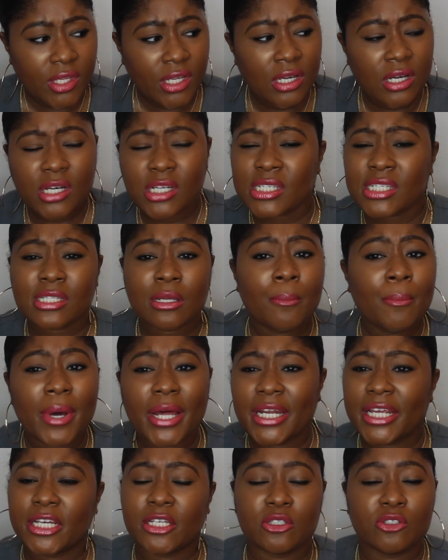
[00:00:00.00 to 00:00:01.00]
because
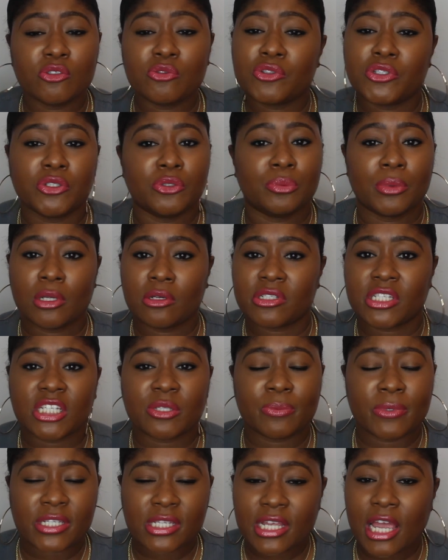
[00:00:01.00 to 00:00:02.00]
somebody in YouTube knows
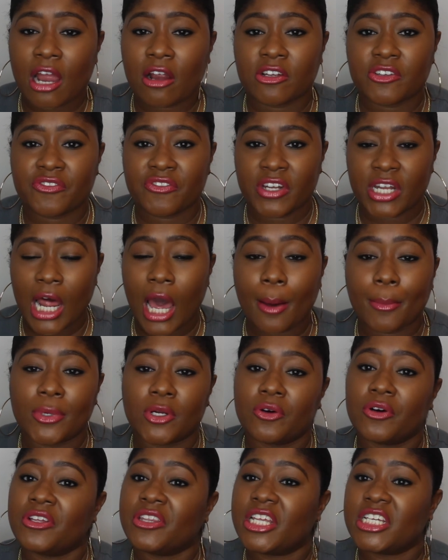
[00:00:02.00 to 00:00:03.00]
this mascara is
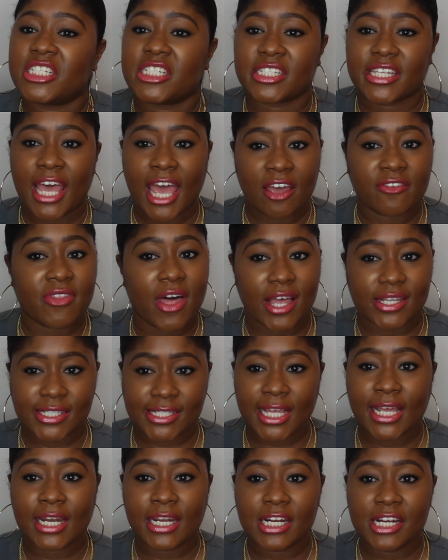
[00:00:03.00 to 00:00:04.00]
phenomenal and they just have not
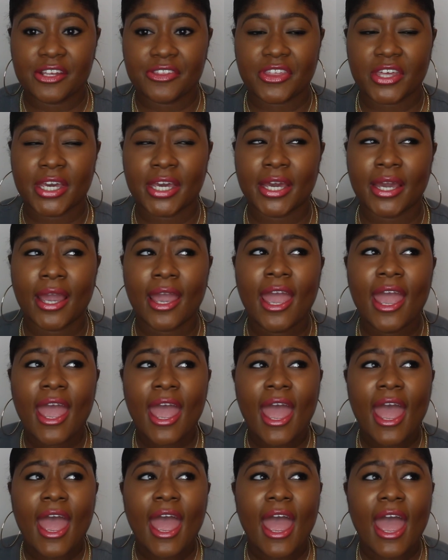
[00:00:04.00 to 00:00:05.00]
said anything
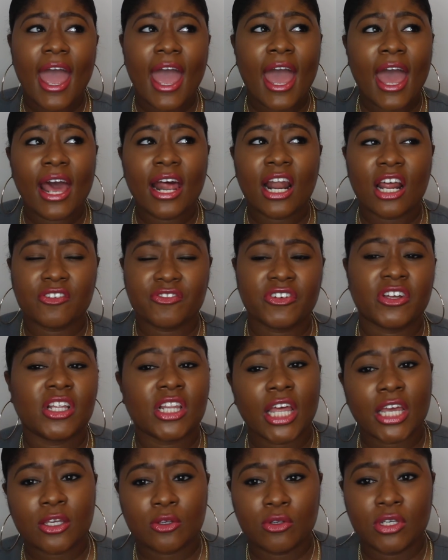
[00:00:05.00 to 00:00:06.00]
and I feel
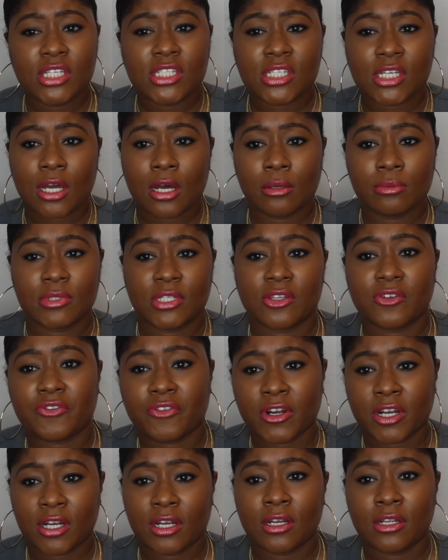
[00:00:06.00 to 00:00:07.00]
like you need to come to the
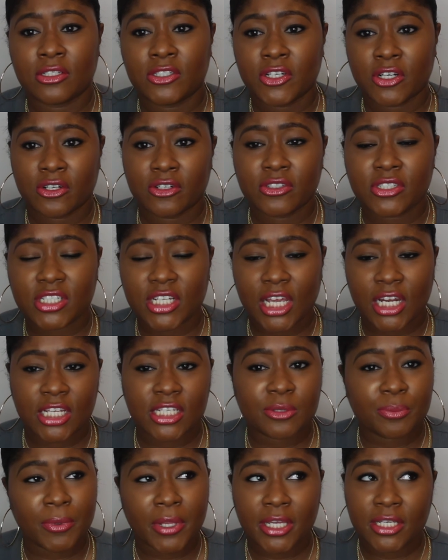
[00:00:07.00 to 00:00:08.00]
front of the church and
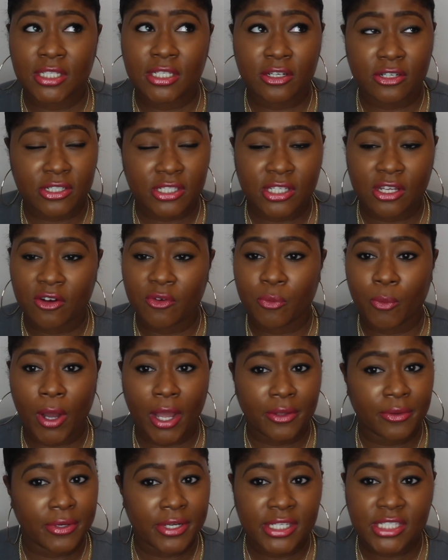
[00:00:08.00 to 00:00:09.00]
explain yourself
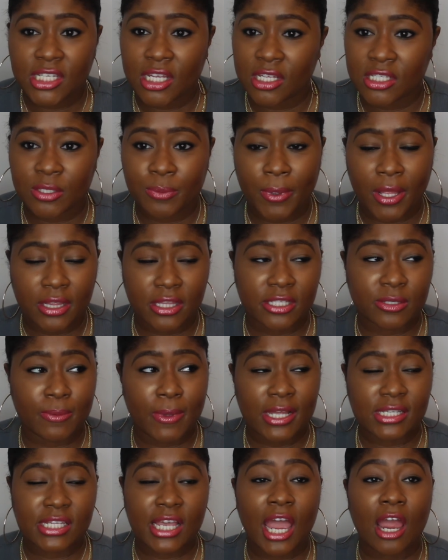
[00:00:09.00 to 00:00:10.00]
why you didn't tell us about this
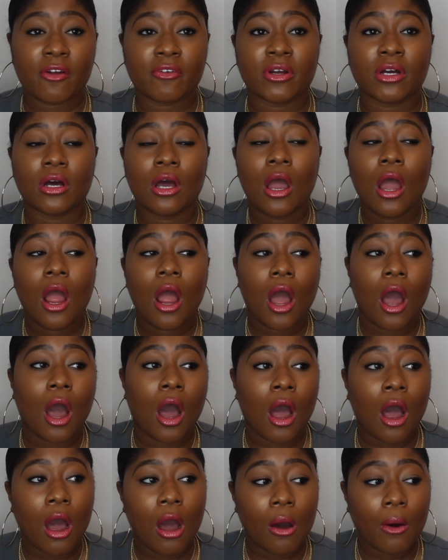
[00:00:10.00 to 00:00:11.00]
mascara.
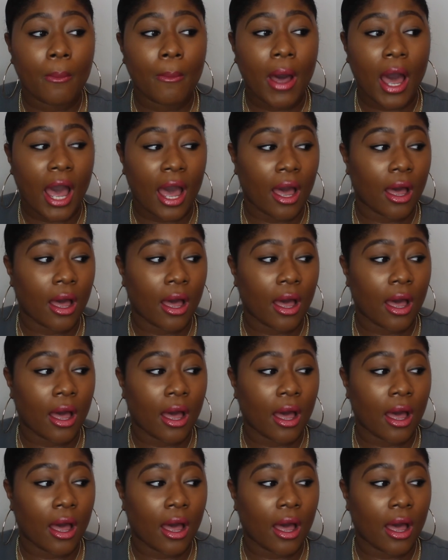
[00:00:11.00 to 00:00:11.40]
Um,